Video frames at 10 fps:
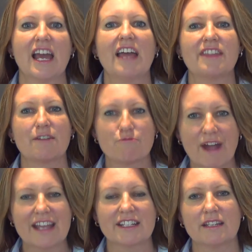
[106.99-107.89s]
and they
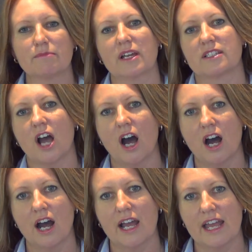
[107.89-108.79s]
rated him as
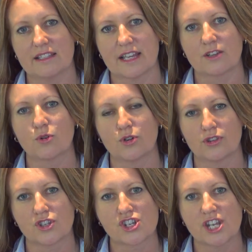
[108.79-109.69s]
high as they could on
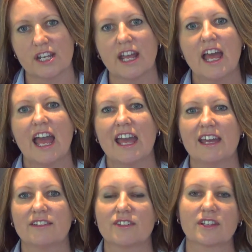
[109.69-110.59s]
the sheet,
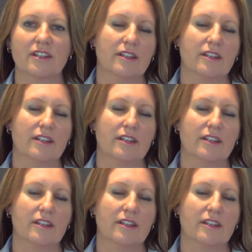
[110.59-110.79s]
and